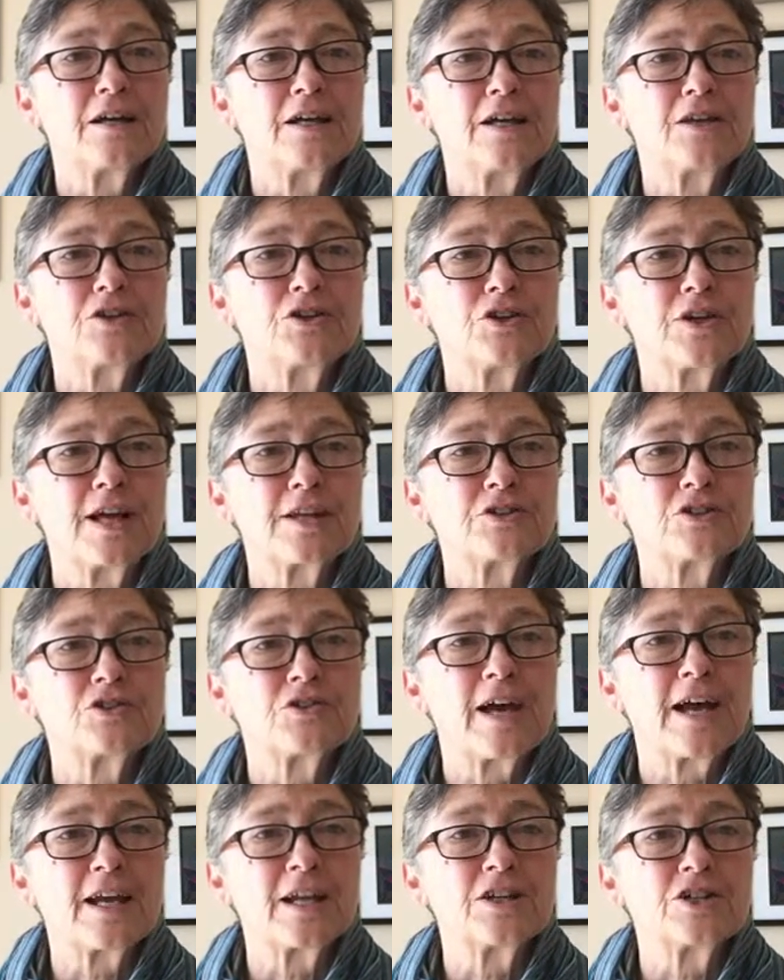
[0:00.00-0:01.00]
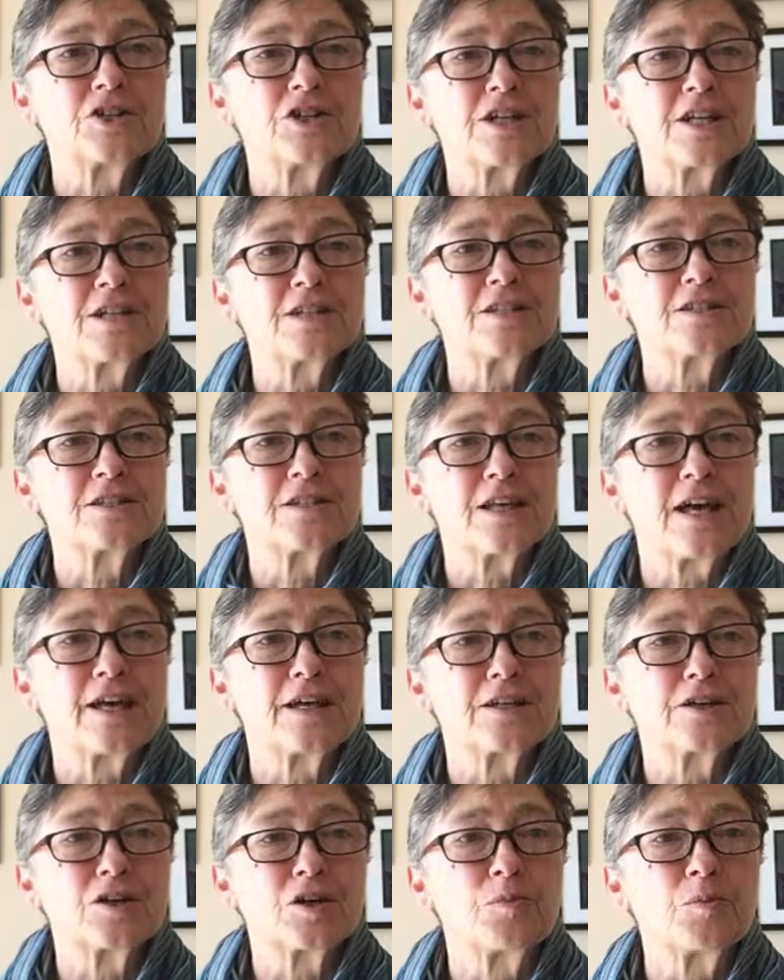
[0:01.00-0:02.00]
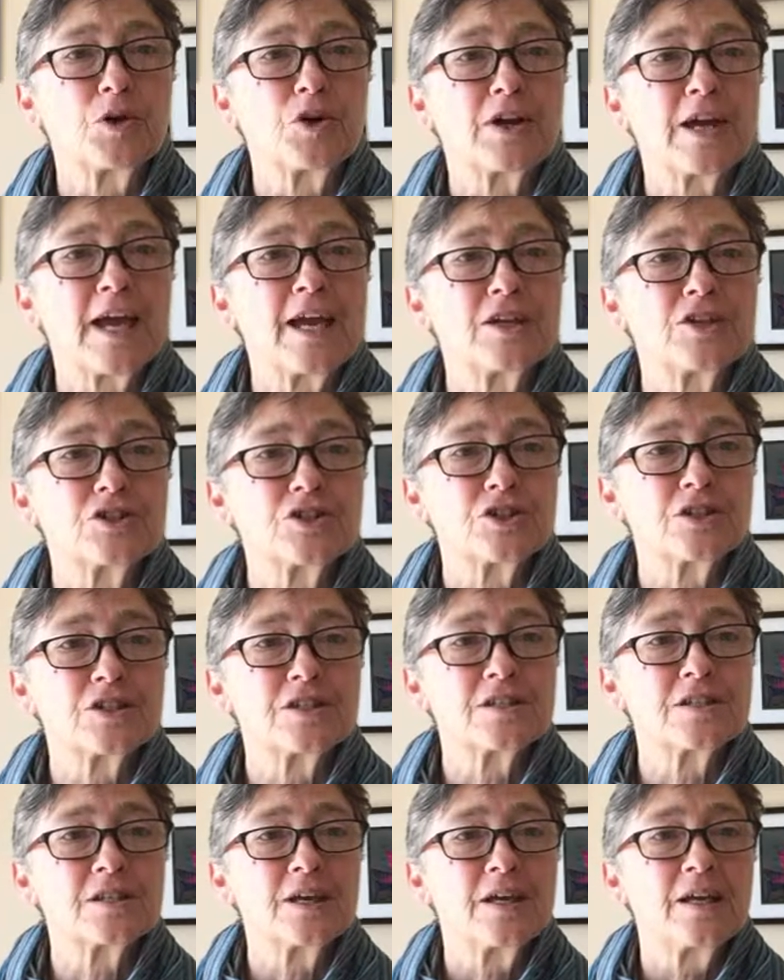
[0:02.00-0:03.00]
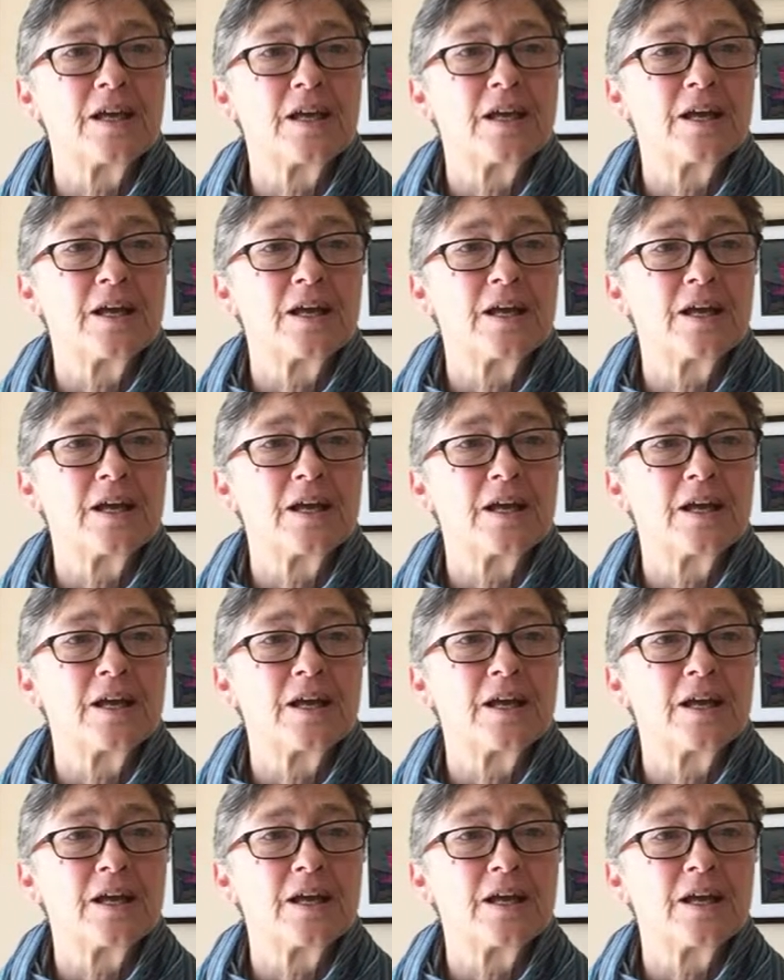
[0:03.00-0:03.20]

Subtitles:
internet strategies, and communications.